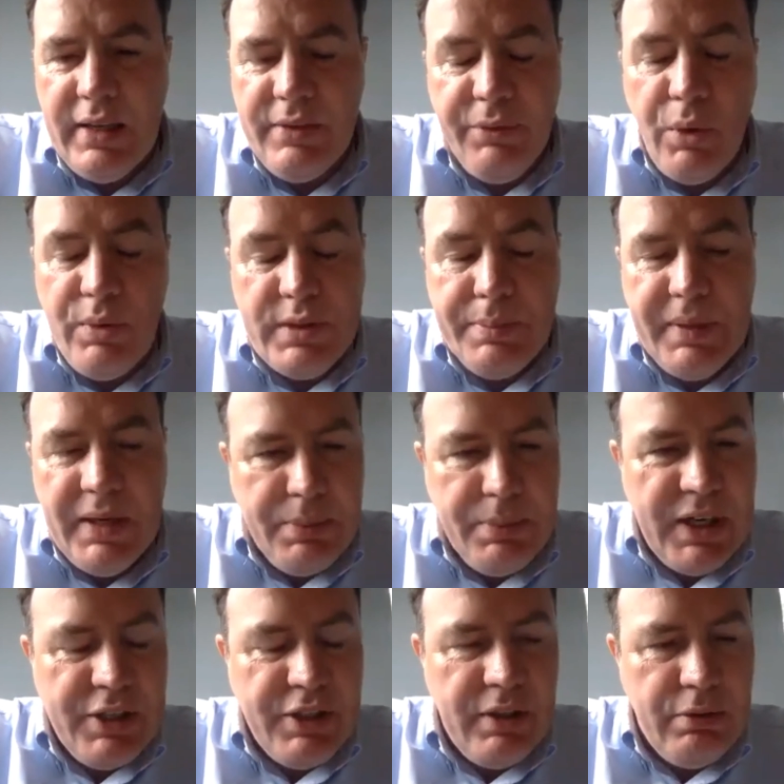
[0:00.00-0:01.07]
forward speed,
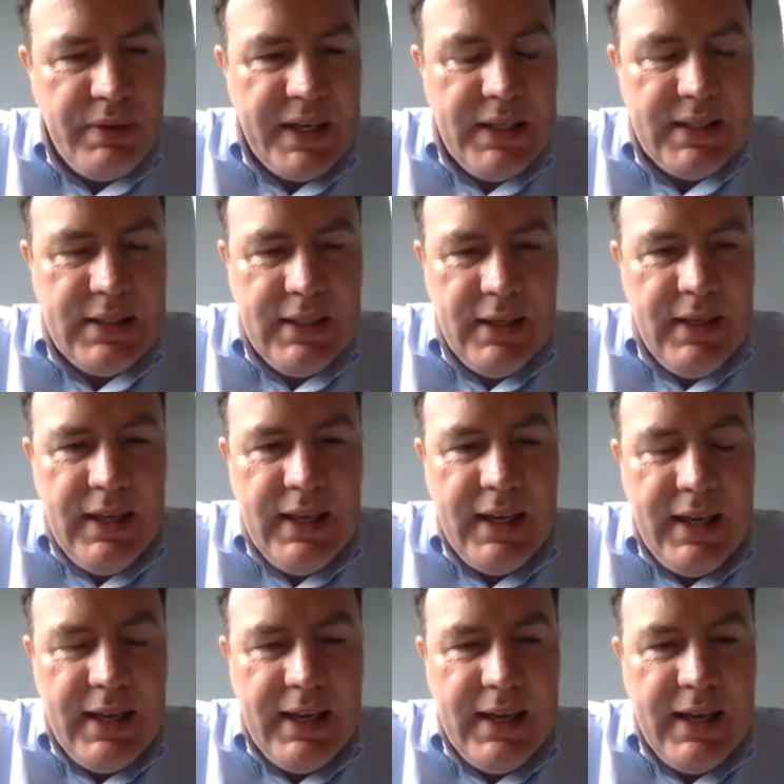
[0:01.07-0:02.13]
pressure and rates.
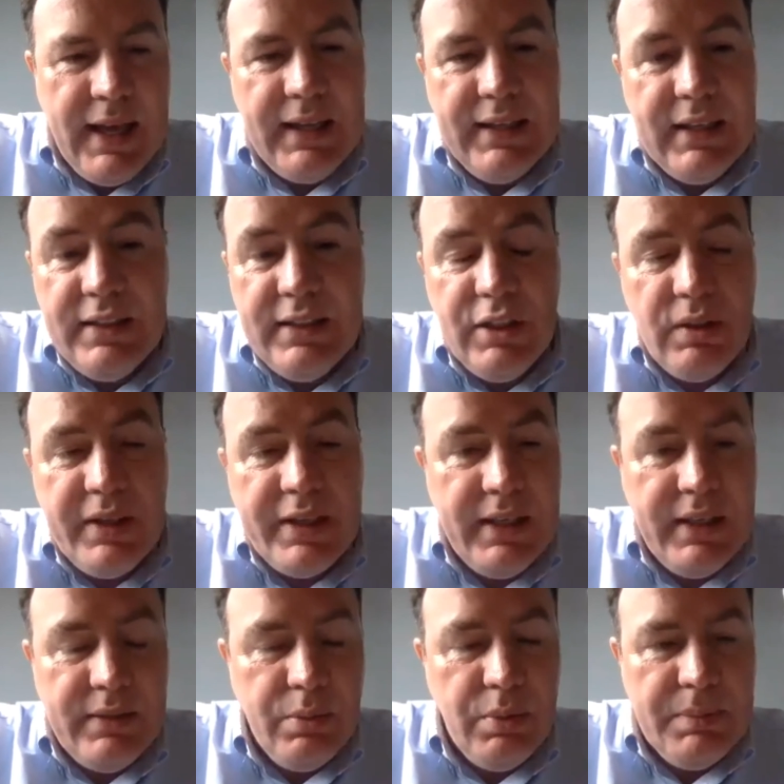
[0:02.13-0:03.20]
And then the other
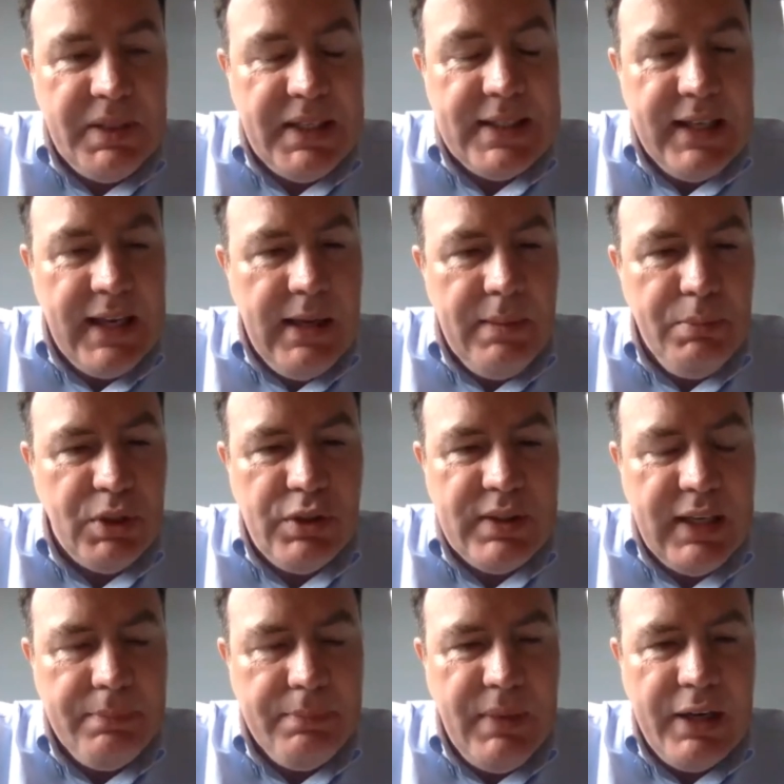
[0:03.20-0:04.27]
kit would be the same, but just
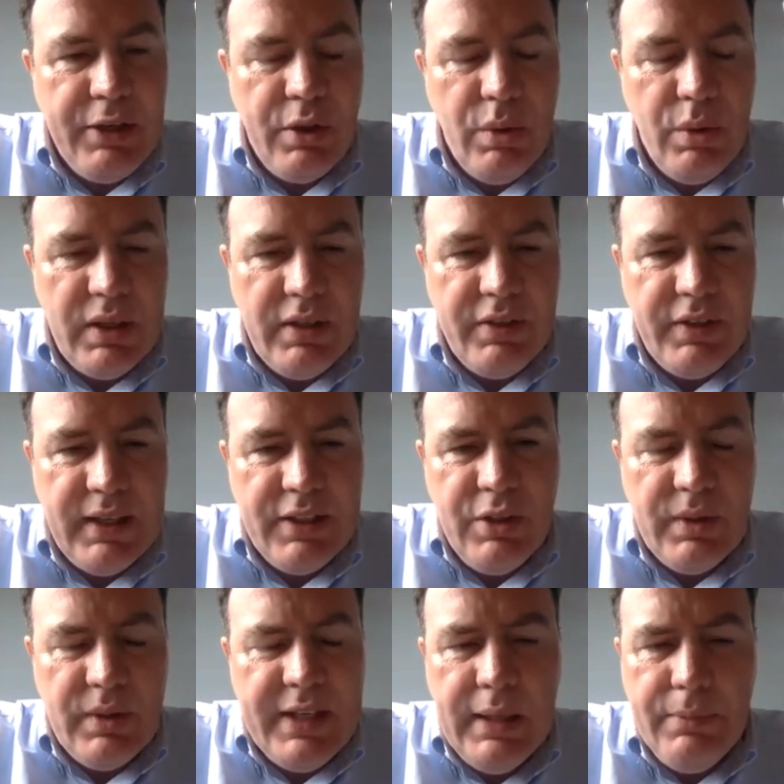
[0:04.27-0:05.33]
have MagGrow on it, and
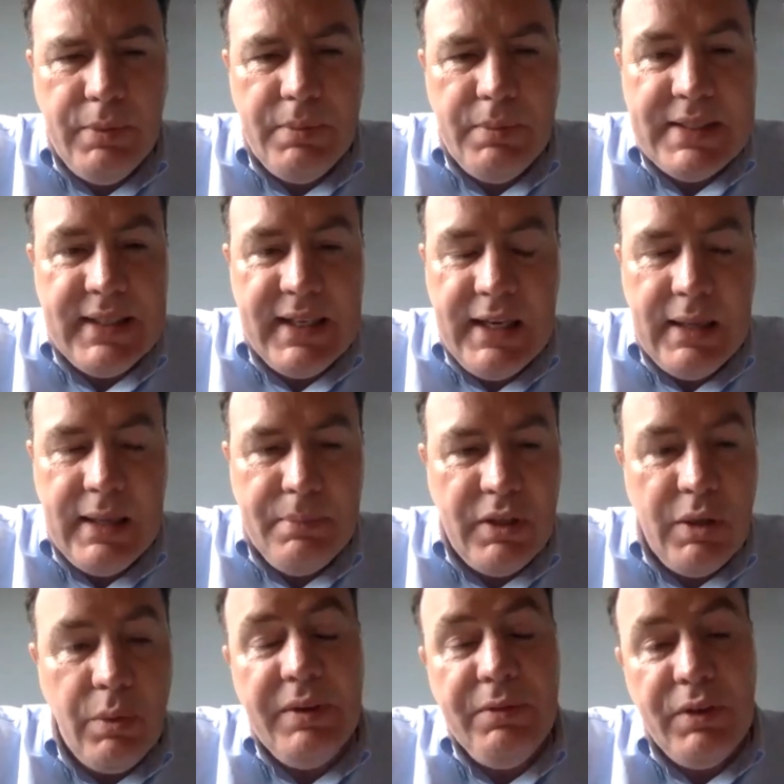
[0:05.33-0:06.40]
you keep them the same.
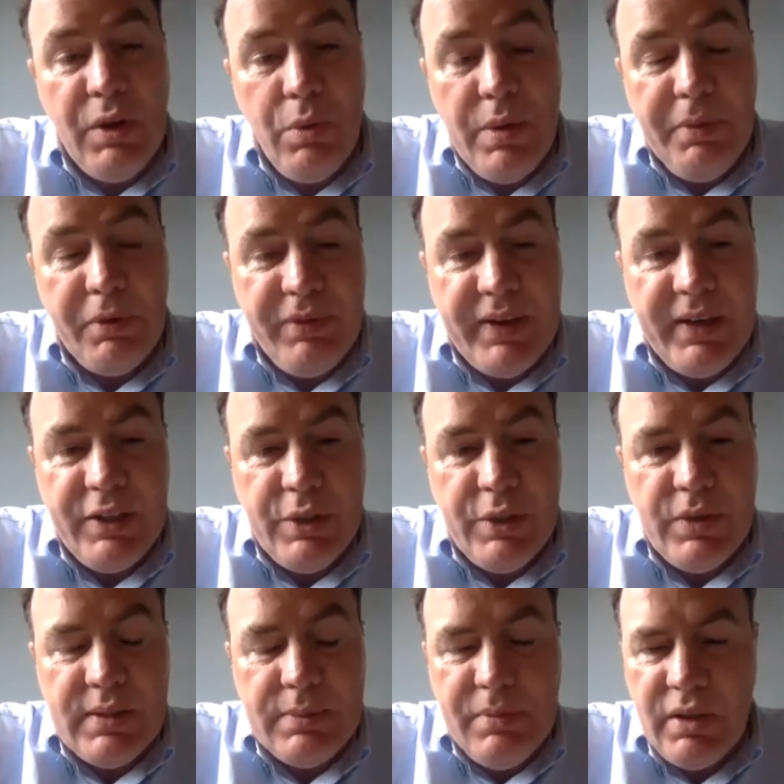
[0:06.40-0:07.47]
Though even though we prefer to
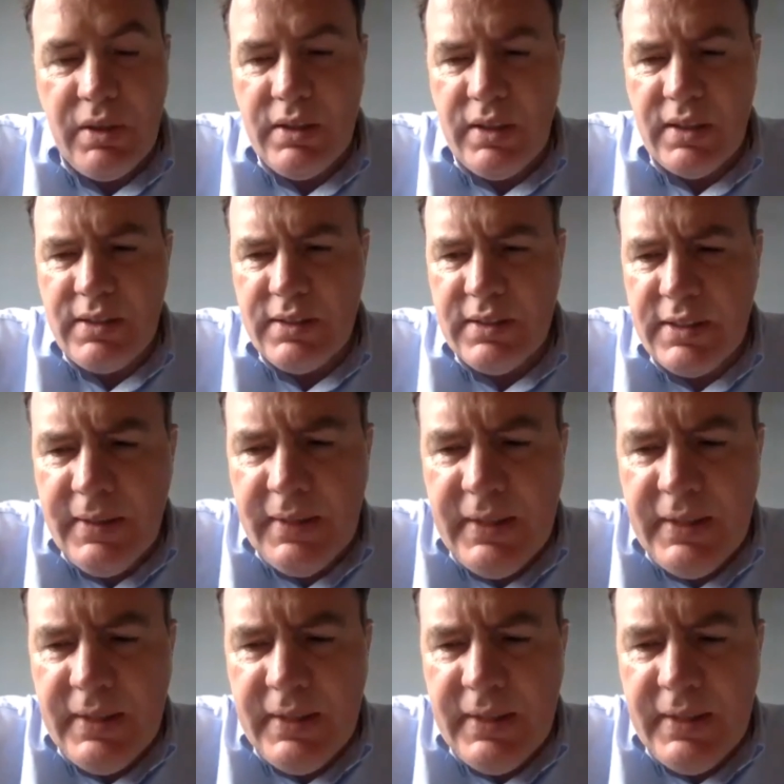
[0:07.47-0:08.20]
use smaller nozzles,